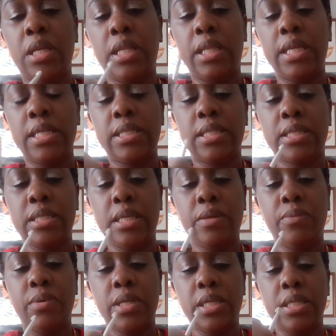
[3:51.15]
Let's see
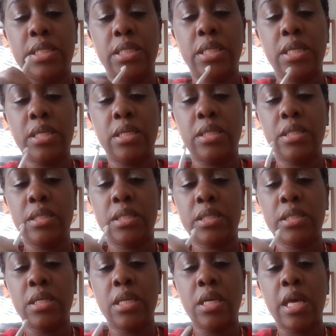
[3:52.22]
what it does.